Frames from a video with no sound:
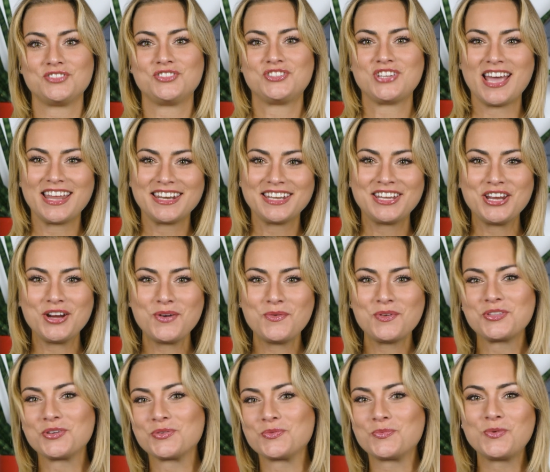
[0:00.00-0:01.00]
Jana here
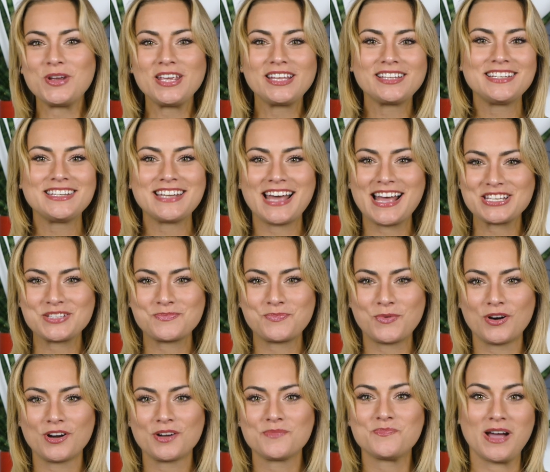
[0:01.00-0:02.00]
with your weekly
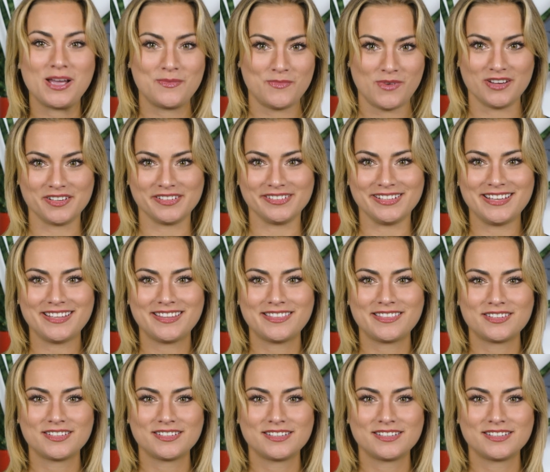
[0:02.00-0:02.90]
dashboard by Monolith.